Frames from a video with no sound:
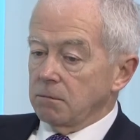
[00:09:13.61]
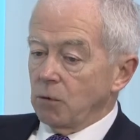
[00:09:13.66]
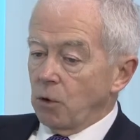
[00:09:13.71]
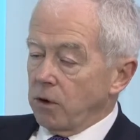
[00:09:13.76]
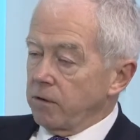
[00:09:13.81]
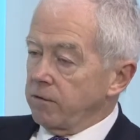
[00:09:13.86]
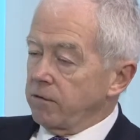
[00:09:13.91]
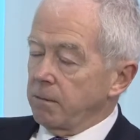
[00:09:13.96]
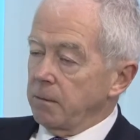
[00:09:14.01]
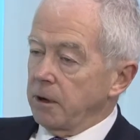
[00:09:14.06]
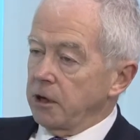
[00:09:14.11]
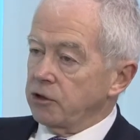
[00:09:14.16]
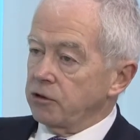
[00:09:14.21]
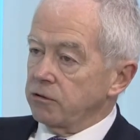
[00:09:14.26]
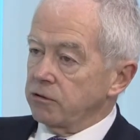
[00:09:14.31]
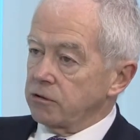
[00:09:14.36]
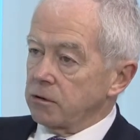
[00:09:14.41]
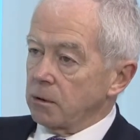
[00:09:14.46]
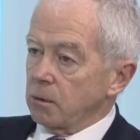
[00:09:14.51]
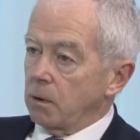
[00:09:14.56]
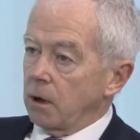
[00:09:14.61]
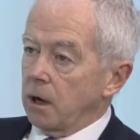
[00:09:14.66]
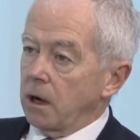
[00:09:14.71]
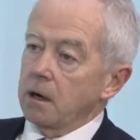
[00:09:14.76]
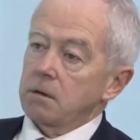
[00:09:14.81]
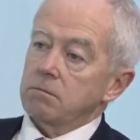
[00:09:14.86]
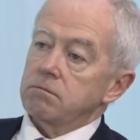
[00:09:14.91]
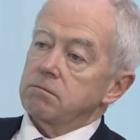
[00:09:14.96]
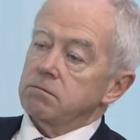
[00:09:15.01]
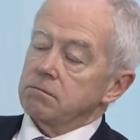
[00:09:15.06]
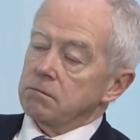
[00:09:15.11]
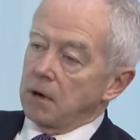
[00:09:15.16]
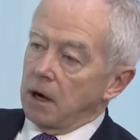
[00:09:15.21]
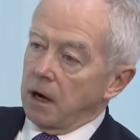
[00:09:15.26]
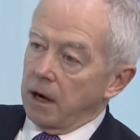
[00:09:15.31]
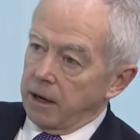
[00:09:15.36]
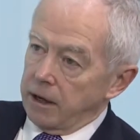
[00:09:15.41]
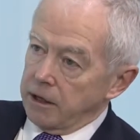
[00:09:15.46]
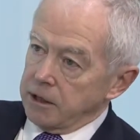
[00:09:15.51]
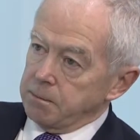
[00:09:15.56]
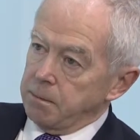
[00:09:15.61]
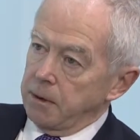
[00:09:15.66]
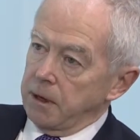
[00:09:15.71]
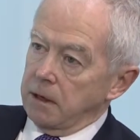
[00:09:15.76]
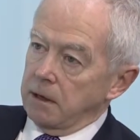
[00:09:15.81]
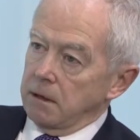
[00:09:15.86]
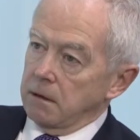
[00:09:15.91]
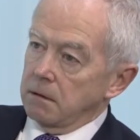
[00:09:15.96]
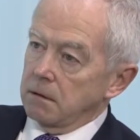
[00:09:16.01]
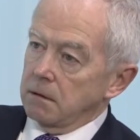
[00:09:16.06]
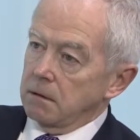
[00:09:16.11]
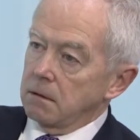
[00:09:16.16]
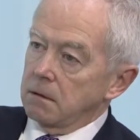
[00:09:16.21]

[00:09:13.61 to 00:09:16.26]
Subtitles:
more information is required. ISB.